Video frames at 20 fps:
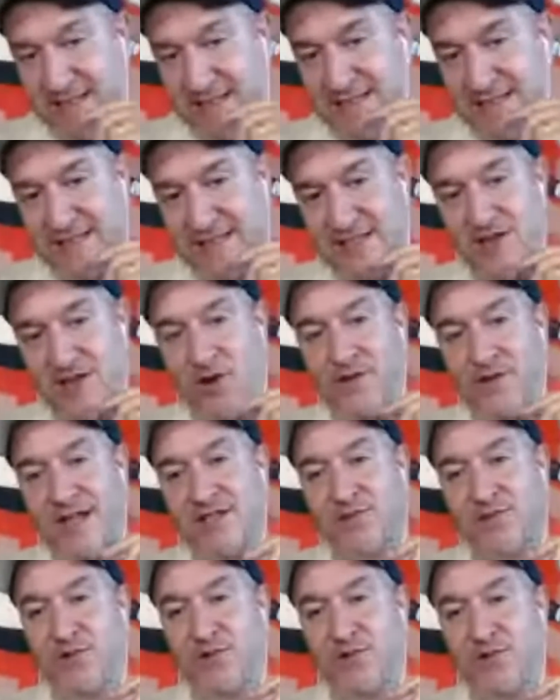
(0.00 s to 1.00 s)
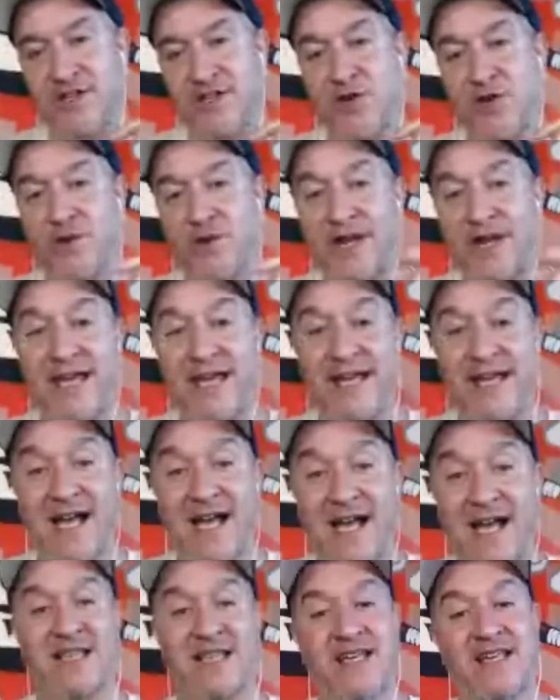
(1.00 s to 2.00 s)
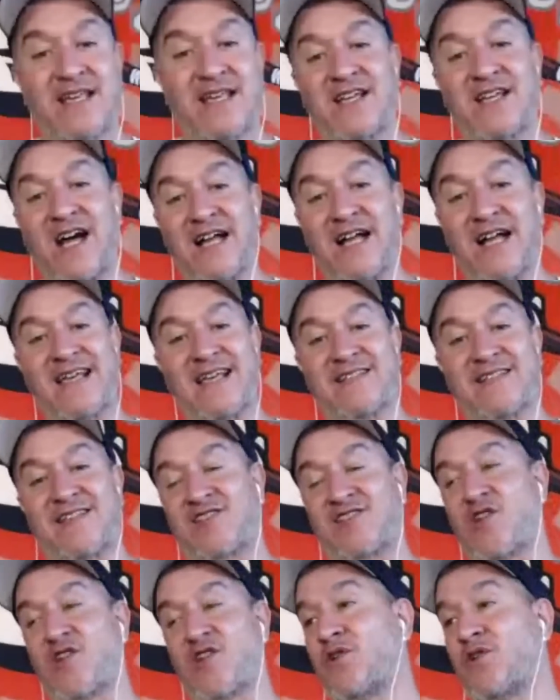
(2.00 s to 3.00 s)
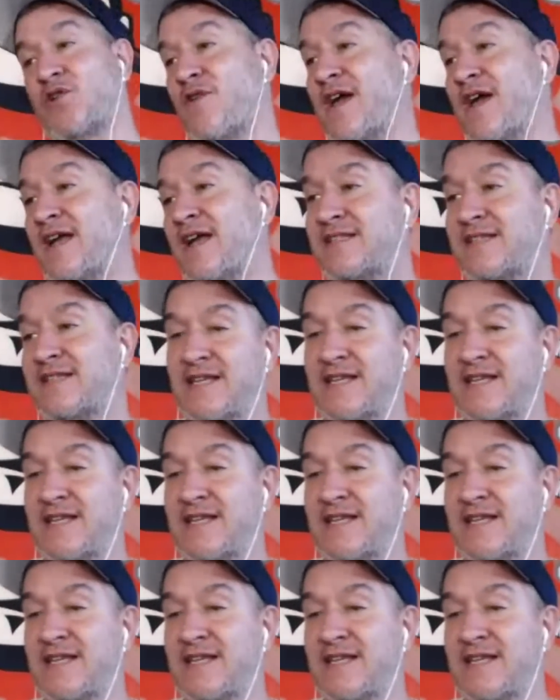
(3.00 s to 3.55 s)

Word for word: So that's what we're gonna do. And hey guys, contest is going great.